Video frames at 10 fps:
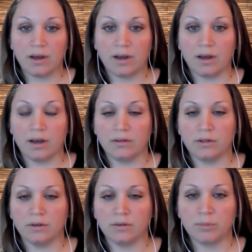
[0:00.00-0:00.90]

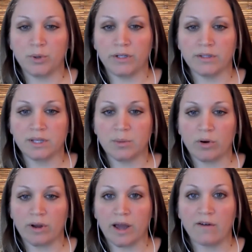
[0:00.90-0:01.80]
put it
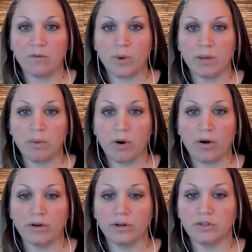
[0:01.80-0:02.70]
somewhere halfway
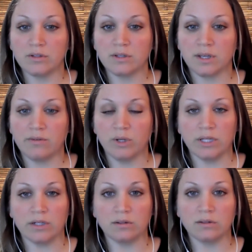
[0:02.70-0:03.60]
mark, just to give you
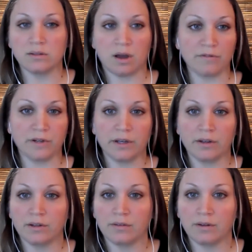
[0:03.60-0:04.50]
a little
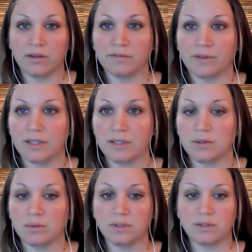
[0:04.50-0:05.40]
softening on the face.
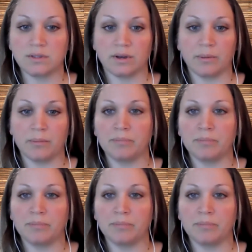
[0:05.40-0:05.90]
So it's